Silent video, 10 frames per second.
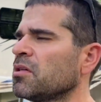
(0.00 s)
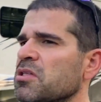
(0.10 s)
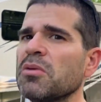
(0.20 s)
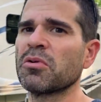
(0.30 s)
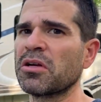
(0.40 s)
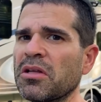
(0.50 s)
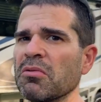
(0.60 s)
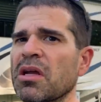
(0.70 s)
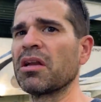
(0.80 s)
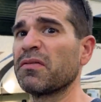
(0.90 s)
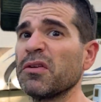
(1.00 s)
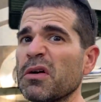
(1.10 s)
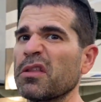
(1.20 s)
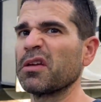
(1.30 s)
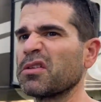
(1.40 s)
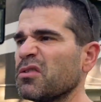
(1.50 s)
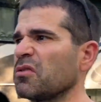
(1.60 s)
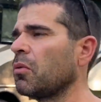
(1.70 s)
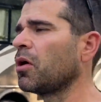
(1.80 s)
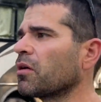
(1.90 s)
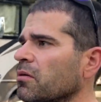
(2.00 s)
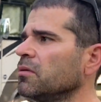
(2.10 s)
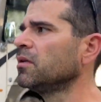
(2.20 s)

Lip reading: Somewhere in there we got a view, I think, too, of the water.